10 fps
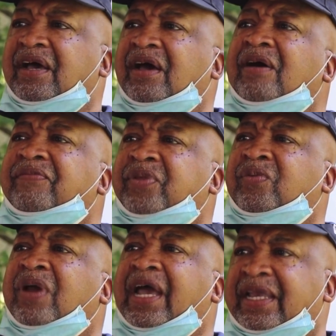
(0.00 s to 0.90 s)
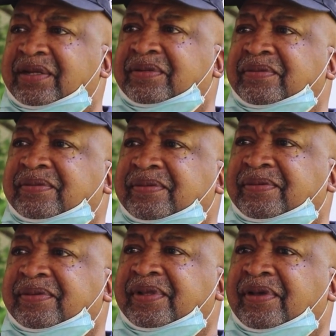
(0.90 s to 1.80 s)
of the riot,
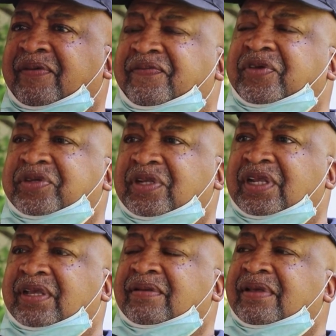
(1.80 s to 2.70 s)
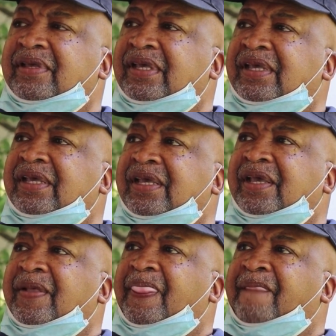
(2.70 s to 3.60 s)
officially,
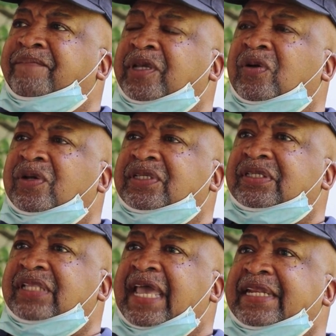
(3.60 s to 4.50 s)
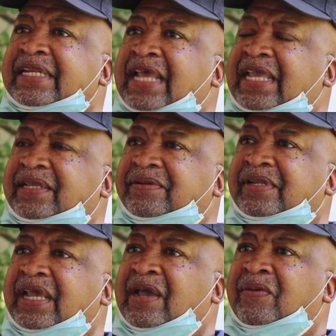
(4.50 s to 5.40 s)
because that night
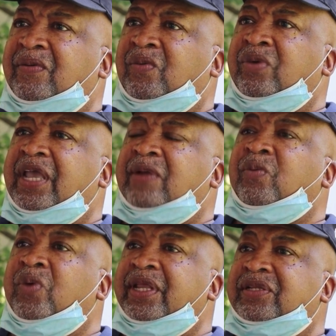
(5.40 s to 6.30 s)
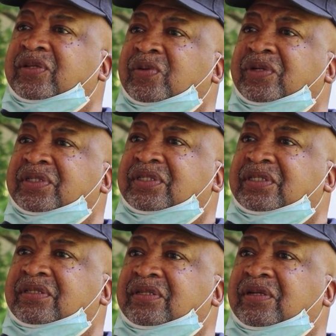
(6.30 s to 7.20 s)
now we had went to
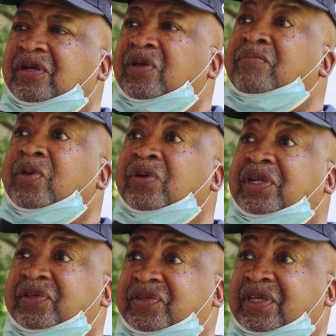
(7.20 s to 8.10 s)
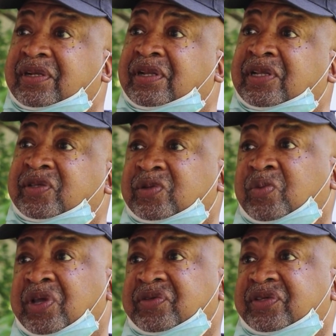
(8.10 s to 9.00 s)
the community center. This is
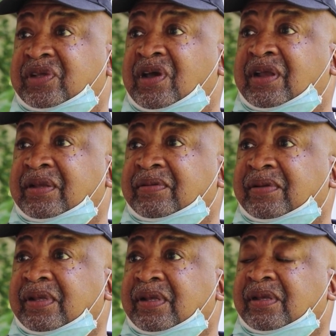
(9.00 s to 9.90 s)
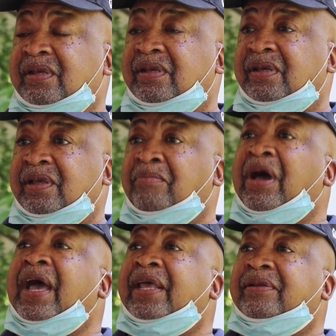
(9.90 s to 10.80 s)
where it started. In
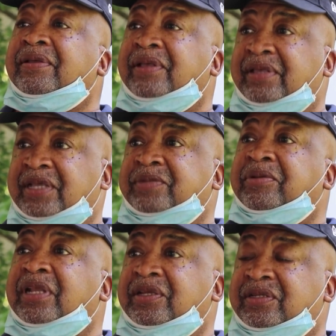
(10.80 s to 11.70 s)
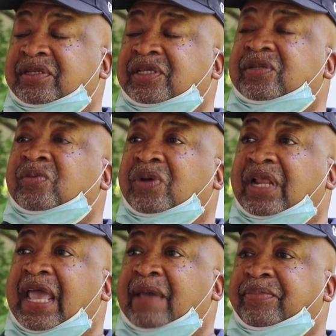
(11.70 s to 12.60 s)
my explanation, this is
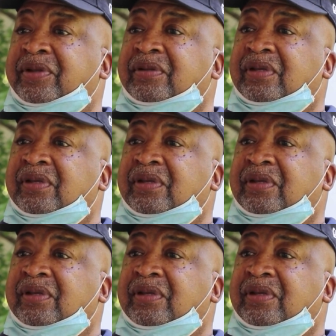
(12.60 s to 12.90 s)
what happened.